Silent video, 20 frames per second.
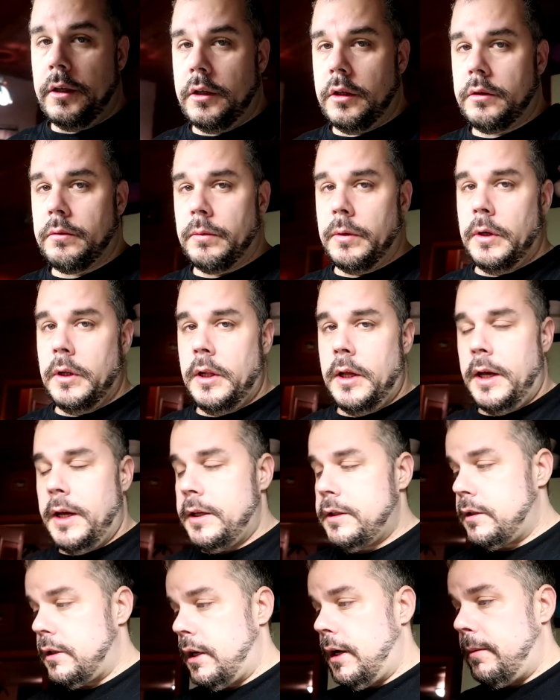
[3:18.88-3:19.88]
I just
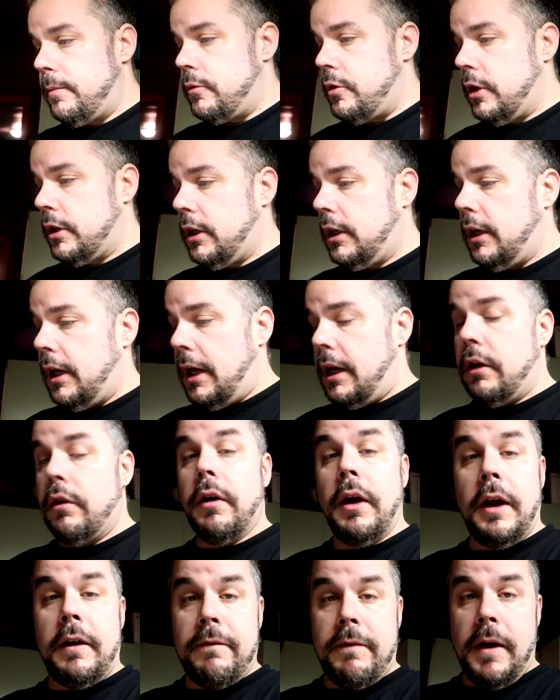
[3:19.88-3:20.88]
realized that I'm drinking a
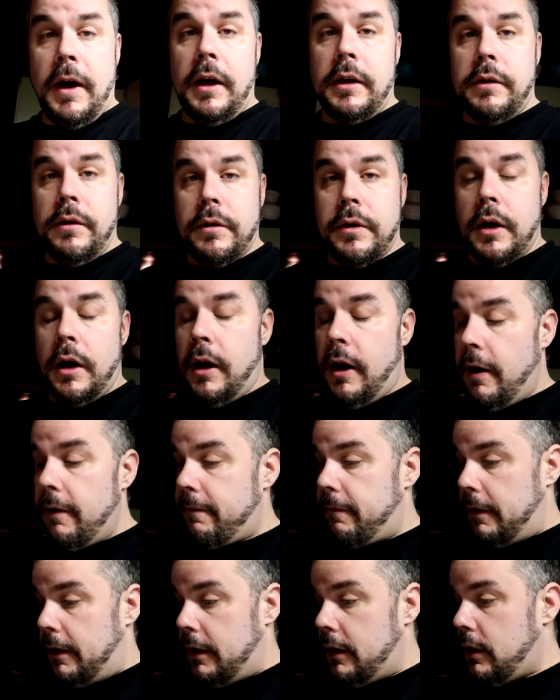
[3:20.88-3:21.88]
Great Value
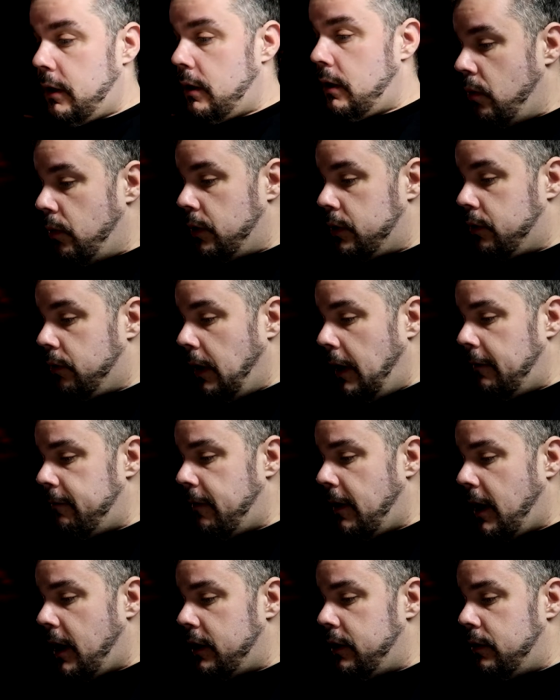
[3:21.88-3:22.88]
coffee with Great
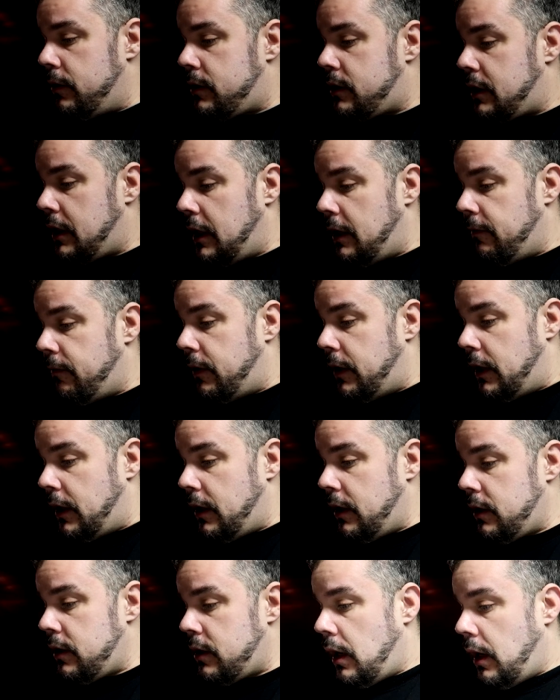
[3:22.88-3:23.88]
Value
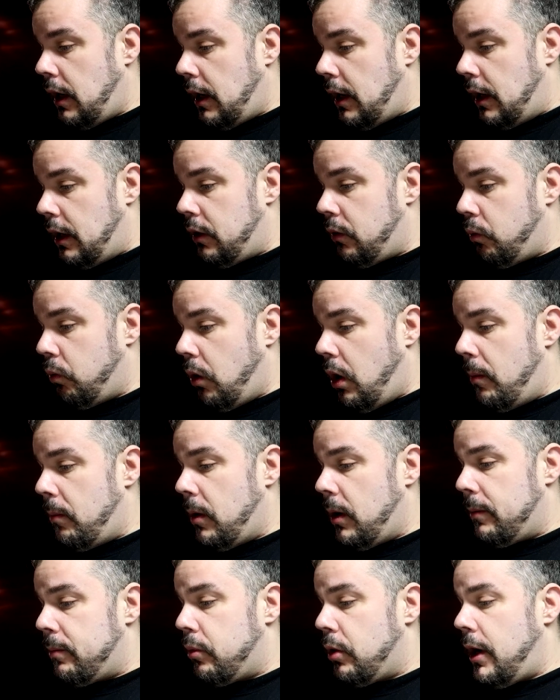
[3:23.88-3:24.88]
Stevia and
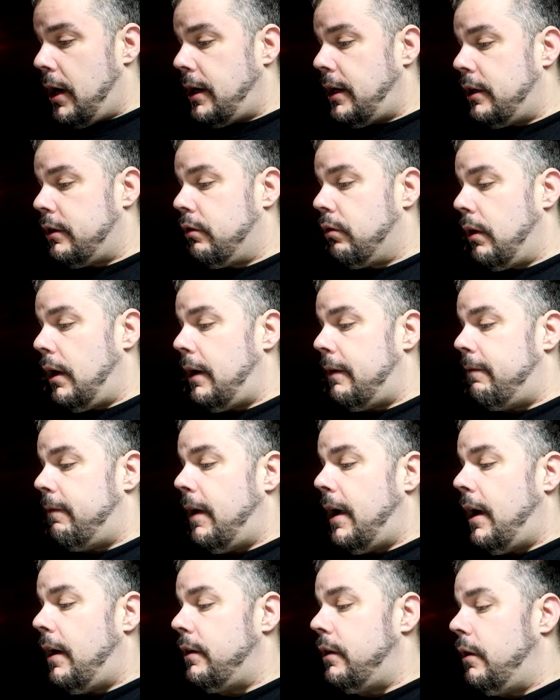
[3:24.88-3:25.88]
Walmart branded Great
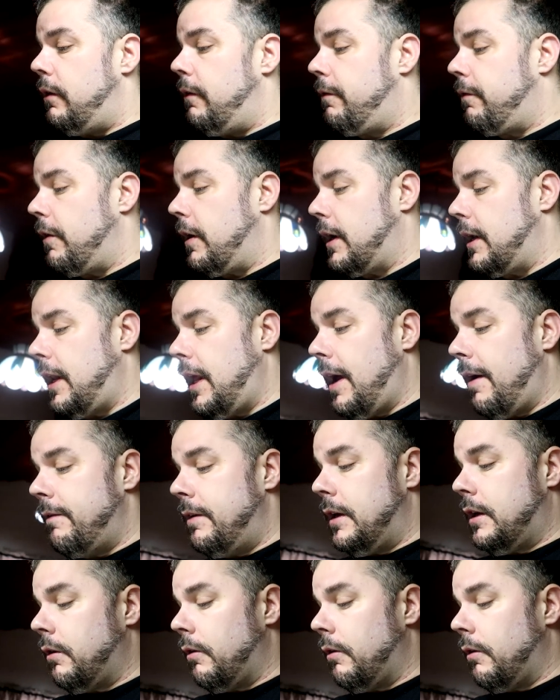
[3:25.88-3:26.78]
Value friggin' heavy